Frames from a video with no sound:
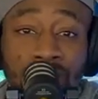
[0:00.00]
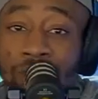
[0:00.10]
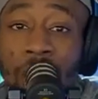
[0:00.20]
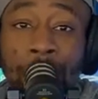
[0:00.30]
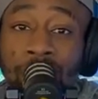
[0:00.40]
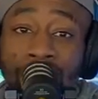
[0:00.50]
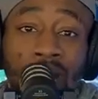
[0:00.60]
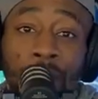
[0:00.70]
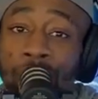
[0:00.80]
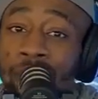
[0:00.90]
top of the
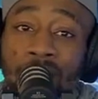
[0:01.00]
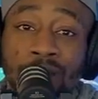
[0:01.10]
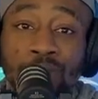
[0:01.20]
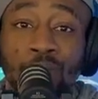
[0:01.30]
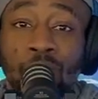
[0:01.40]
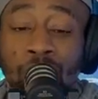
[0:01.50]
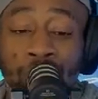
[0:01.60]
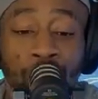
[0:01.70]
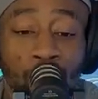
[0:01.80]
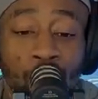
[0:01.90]
top of guys who
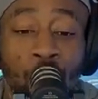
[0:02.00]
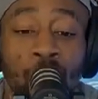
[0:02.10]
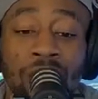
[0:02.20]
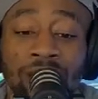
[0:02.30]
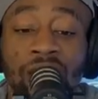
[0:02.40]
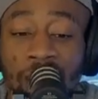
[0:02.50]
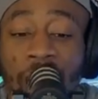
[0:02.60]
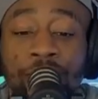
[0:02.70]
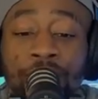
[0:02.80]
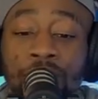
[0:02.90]
got the
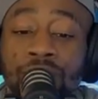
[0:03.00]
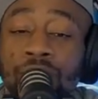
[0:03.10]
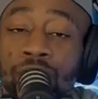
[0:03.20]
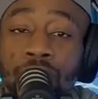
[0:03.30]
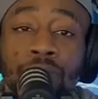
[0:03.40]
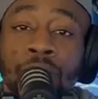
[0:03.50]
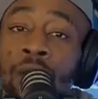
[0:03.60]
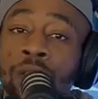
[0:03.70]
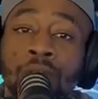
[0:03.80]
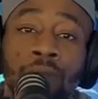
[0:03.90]
confidence to do it
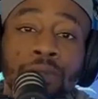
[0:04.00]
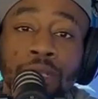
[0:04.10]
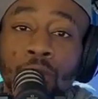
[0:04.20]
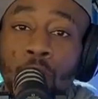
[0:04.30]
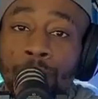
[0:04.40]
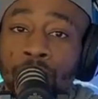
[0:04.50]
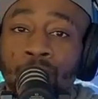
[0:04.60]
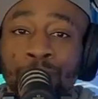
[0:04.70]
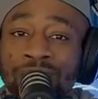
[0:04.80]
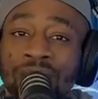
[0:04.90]
that really go up and
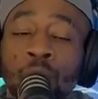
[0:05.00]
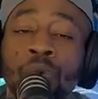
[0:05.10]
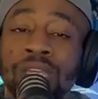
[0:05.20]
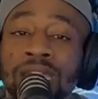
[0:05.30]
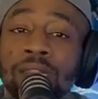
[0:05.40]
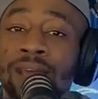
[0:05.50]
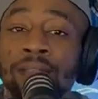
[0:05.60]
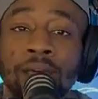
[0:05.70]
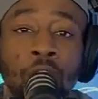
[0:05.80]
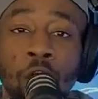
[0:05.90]
do it, but they don't get
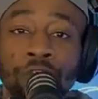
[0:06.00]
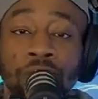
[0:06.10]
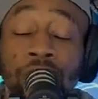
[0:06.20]
that often,